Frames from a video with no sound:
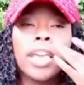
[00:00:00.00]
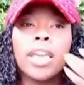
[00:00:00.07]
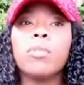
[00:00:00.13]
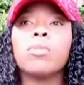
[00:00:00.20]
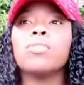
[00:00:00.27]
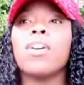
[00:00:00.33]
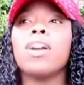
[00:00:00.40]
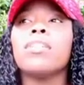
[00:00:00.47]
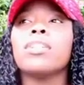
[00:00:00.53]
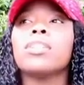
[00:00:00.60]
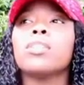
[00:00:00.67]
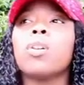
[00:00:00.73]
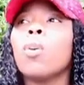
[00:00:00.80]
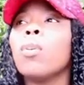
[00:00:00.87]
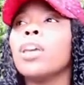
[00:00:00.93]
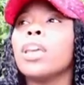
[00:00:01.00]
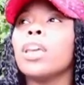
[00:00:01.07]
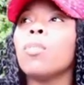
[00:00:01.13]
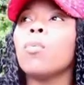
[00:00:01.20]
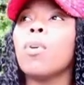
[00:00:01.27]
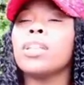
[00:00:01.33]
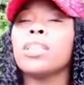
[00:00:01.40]
he was very stoic
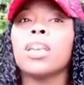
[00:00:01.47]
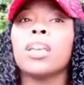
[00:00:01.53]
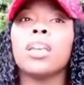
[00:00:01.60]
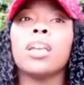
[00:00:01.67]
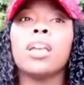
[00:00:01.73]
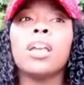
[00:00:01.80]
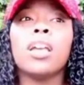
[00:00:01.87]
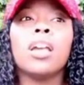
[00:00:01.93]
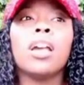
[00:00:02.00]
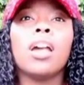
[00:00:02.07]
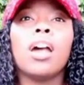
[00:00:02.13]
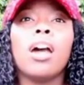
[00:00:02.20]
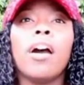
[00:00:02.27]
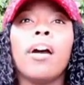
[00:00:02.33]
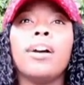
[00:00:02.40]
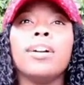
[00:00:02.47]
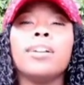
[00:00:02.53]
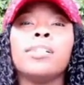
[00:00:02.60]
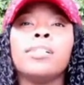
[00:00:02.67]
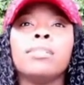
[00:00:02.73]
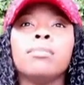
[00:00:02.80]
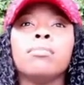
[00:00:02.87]
he wasn't
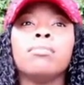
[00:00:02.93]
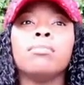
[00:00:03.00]
um